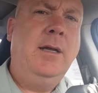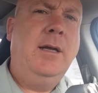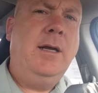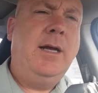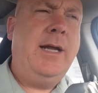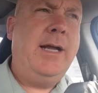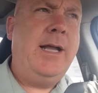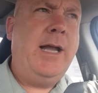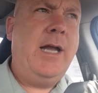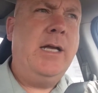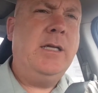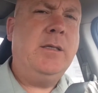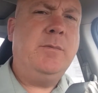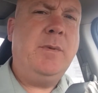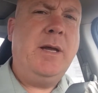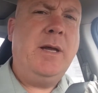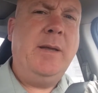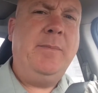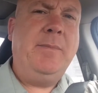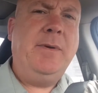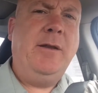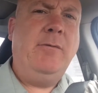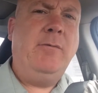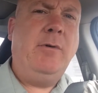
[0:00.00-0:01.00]
Hi guys,
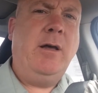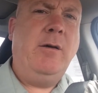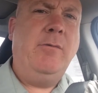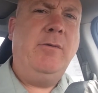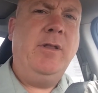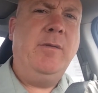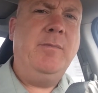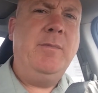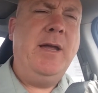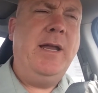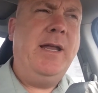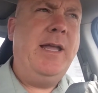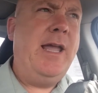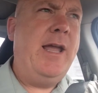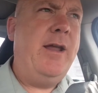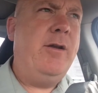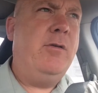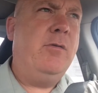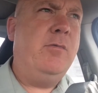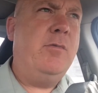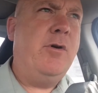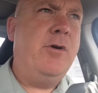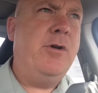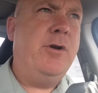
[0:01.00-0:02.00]
Mike Bidwell with
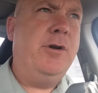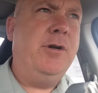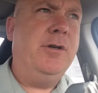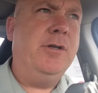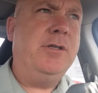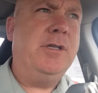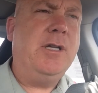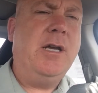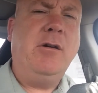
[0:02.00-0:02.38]
Mankato Motors,